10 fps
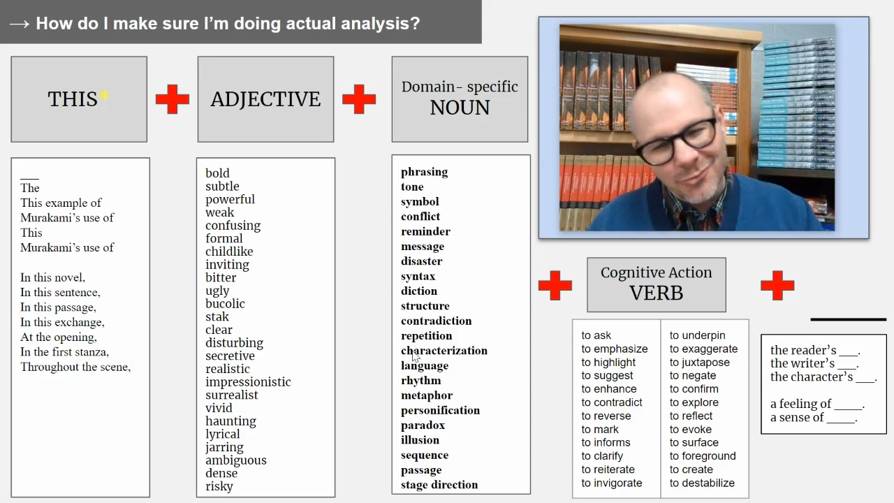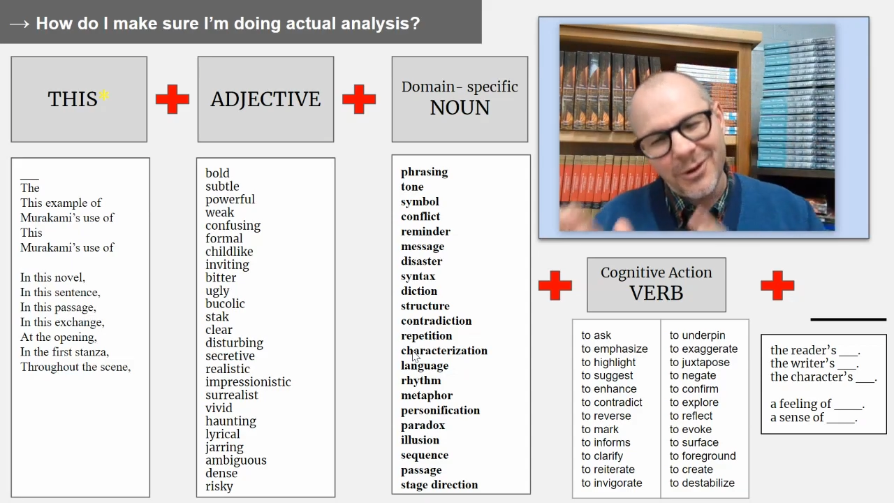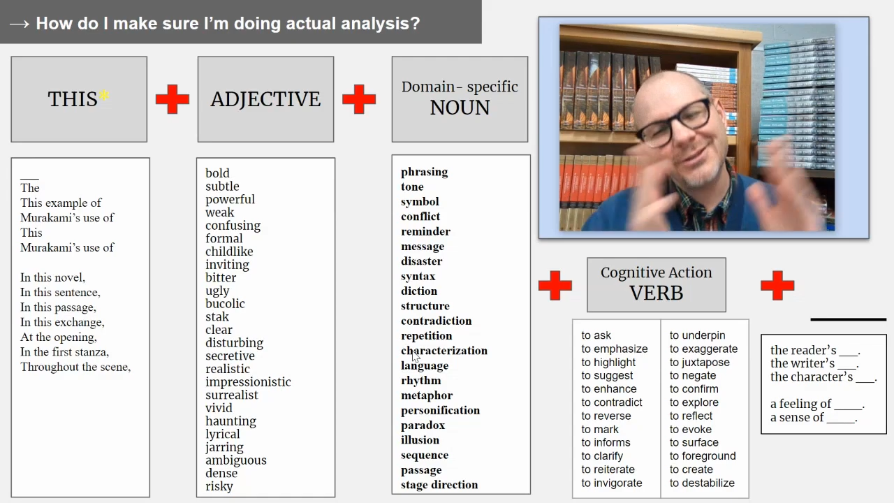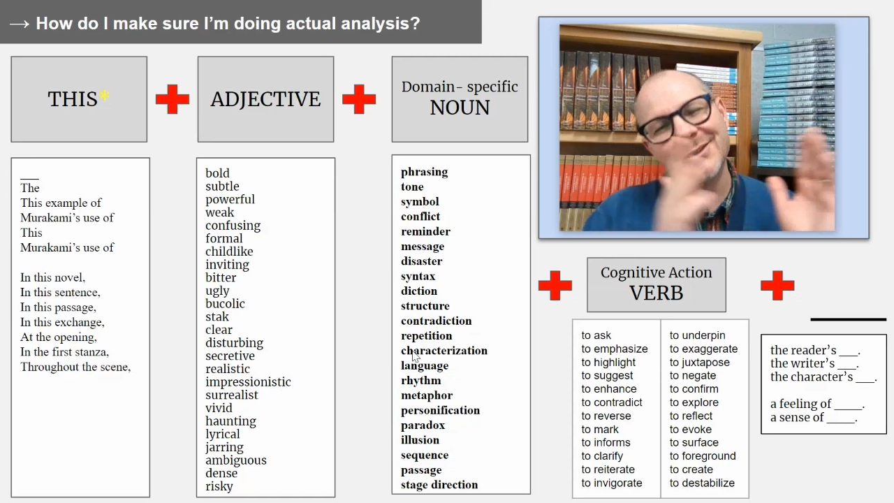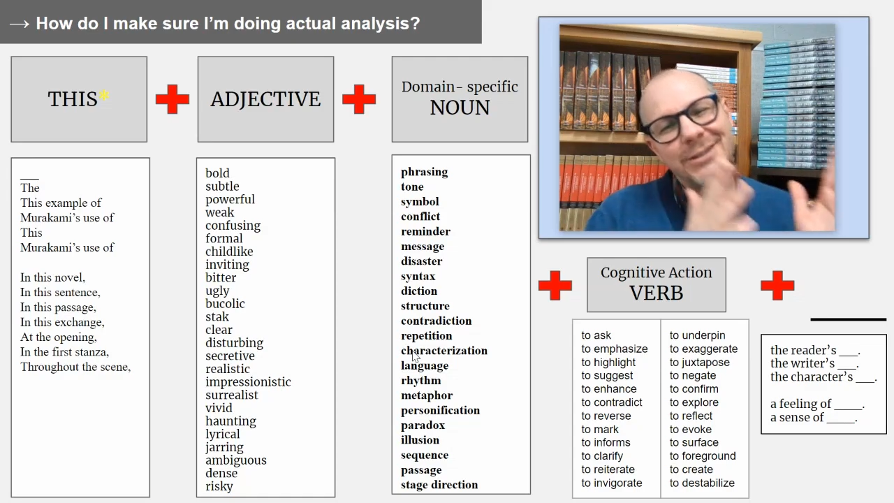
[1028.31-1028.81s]

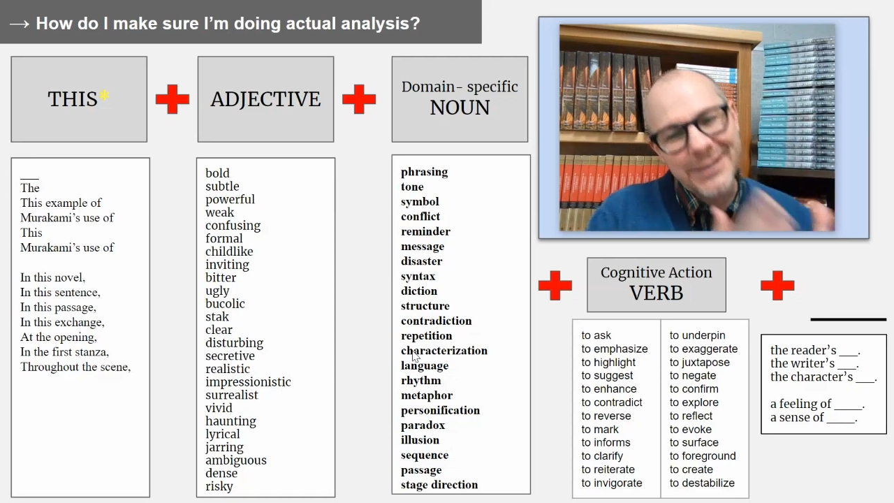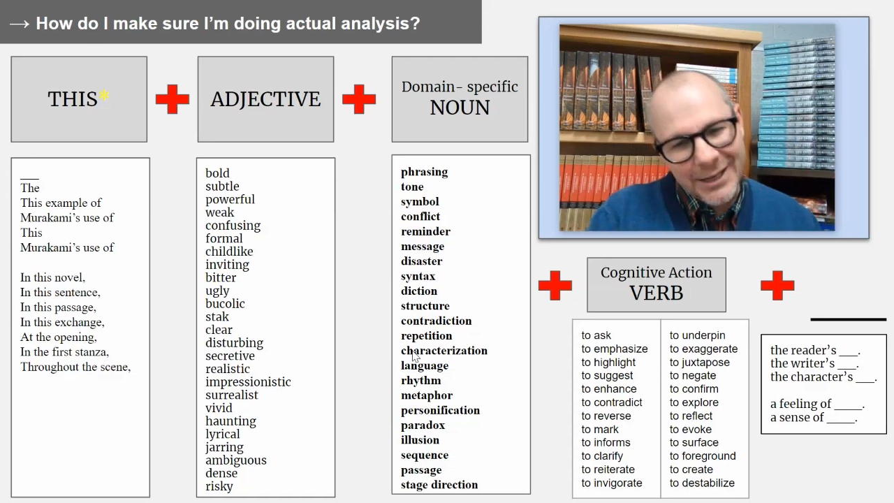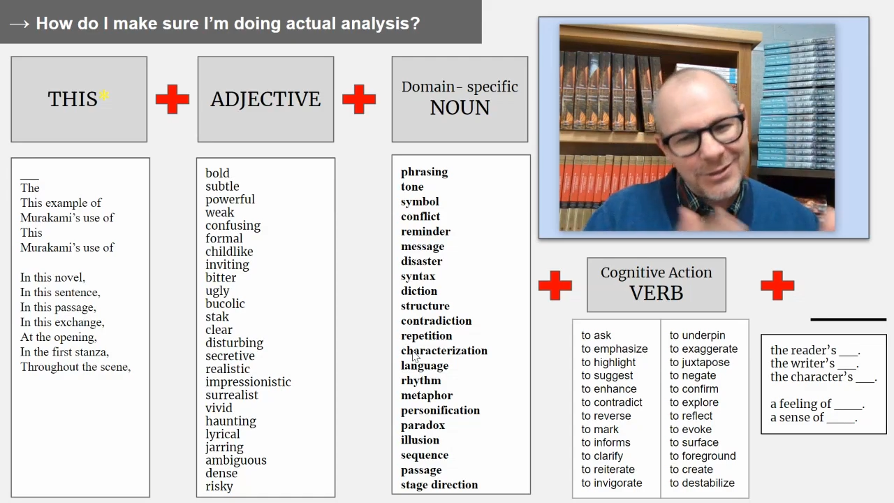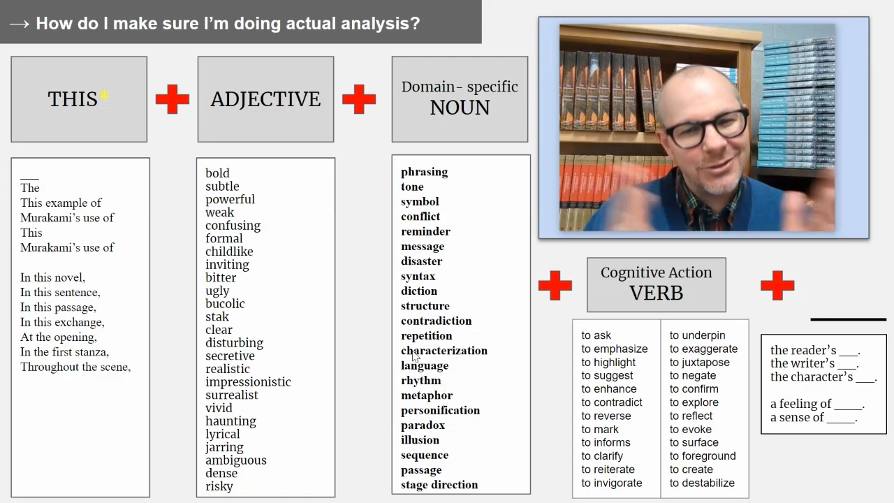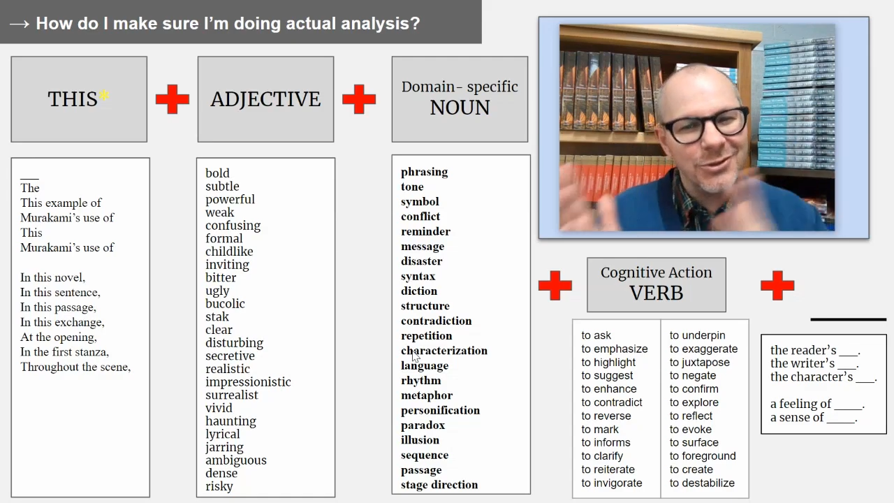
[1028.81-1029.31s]
What does the
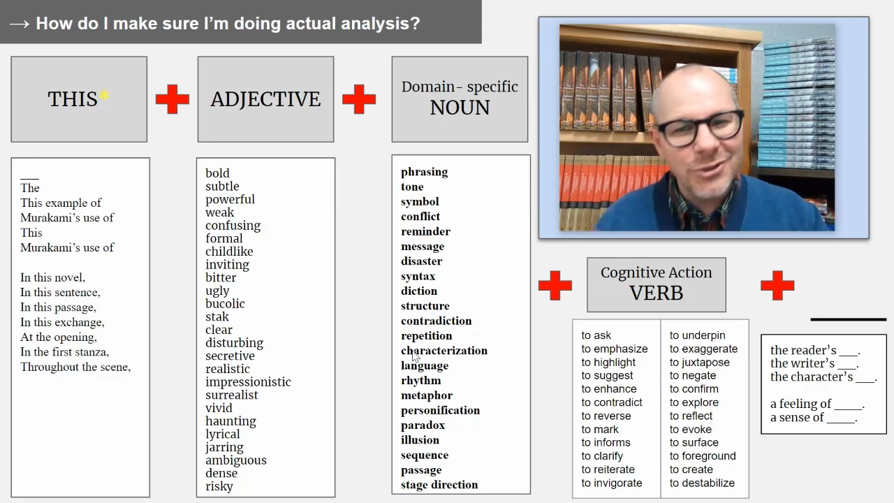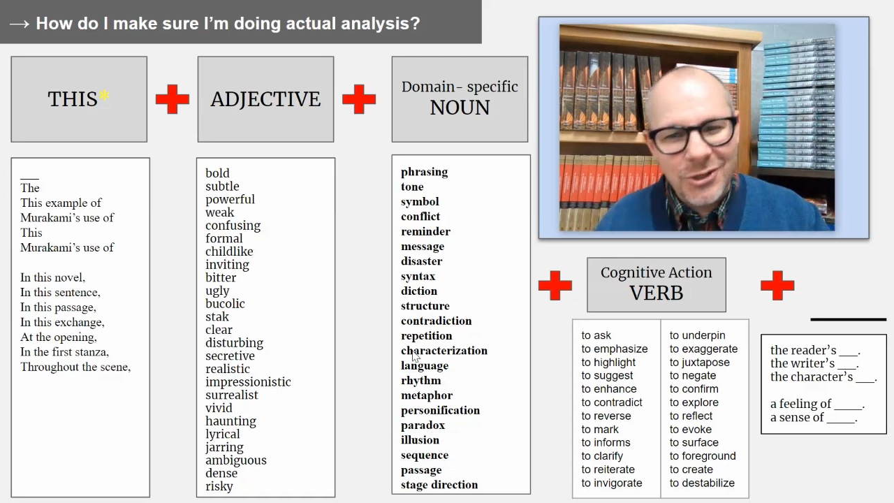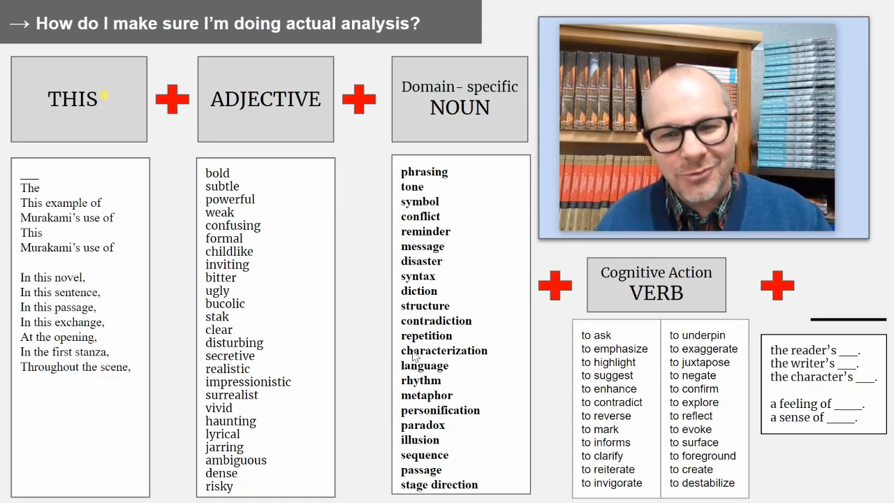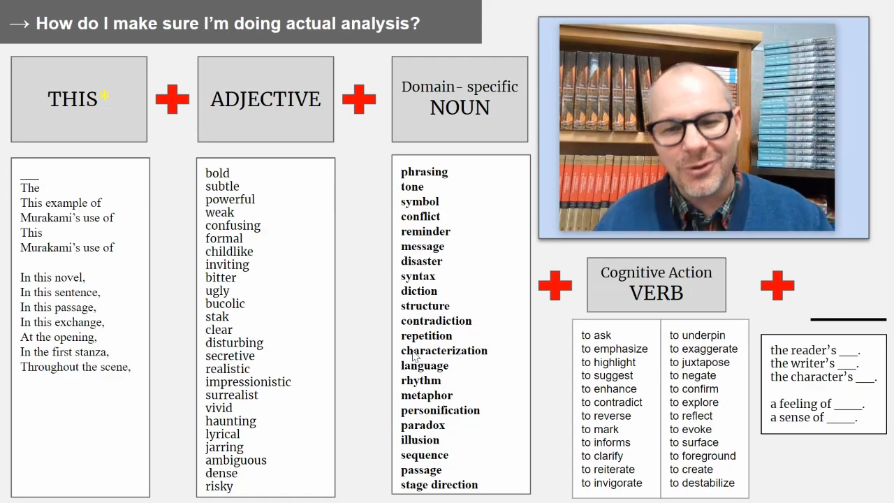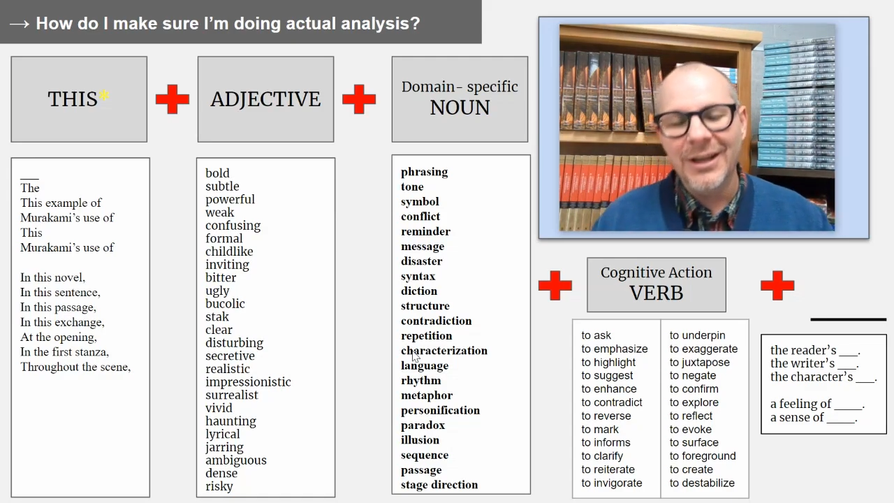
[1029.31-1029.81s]
sentence
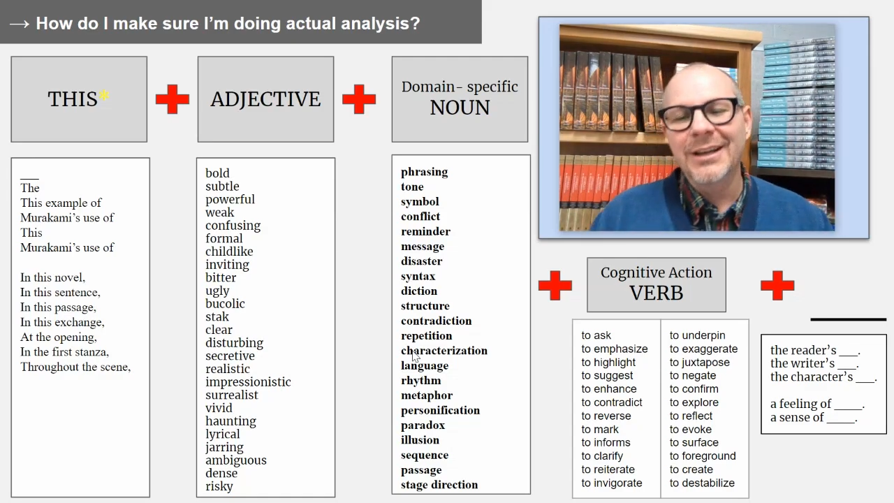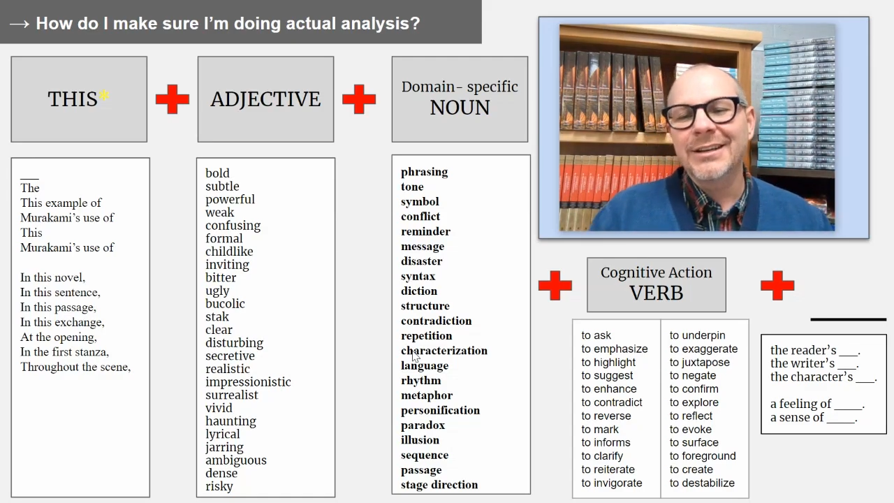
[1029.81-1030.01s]
do?